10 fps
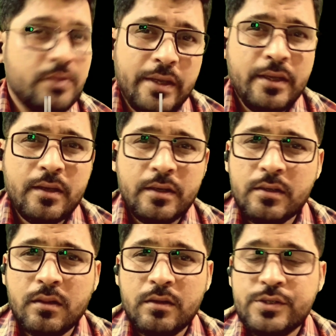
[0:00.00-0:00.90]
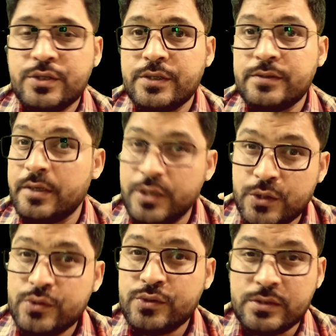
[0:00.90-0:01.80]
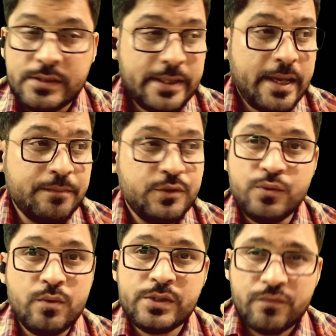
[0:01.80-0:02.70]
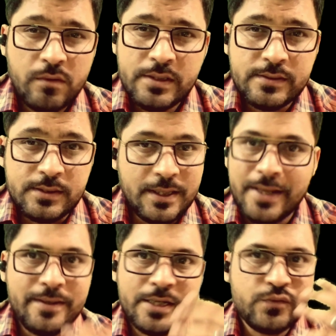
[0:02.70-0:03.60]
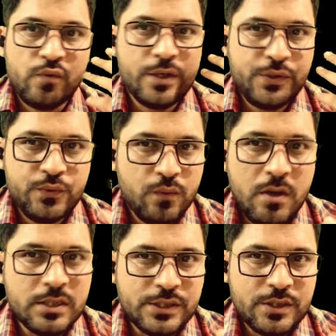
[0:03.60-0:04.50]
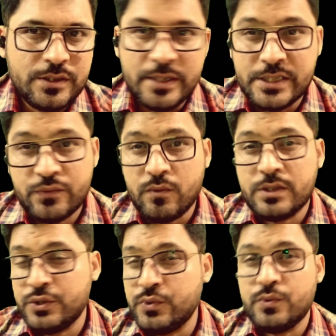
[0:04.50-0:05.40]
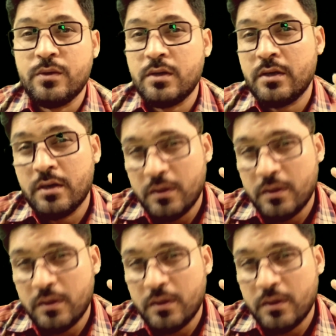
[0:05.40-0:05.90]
think in English is a huge step towards fluency, and that's what you want. That's what you are